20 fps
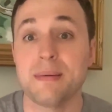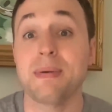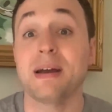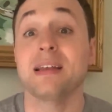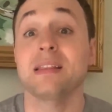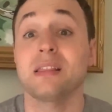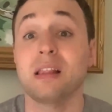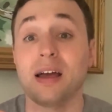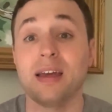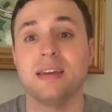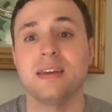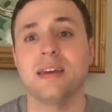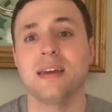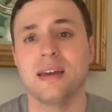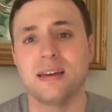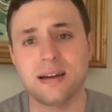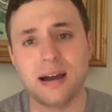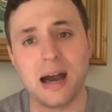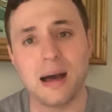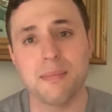And by liking
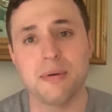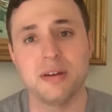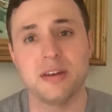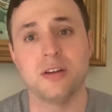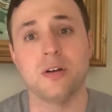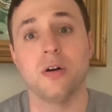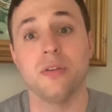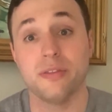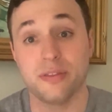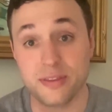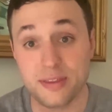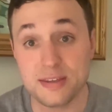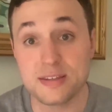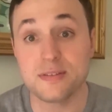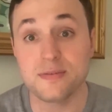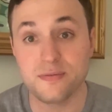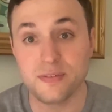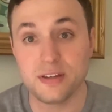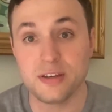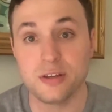and commenting on
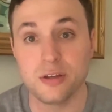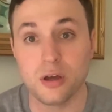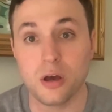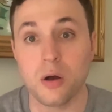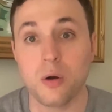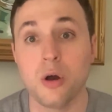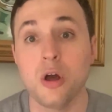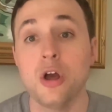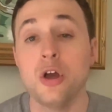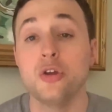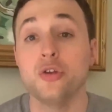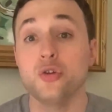this video,